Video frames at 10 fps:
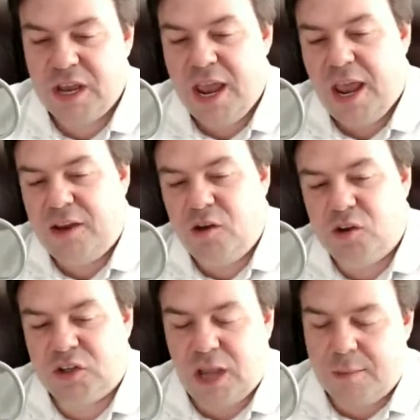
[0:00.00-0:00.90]
and
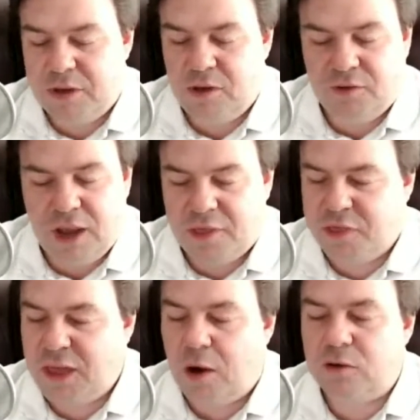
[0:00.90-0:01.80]
you've got
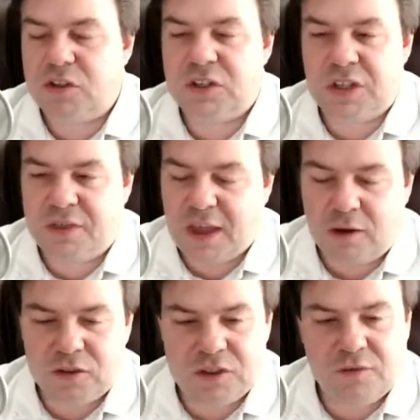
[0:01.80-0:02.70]
thousands and
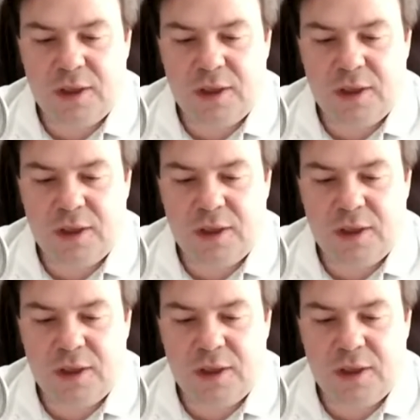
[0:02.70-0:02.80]
thousands of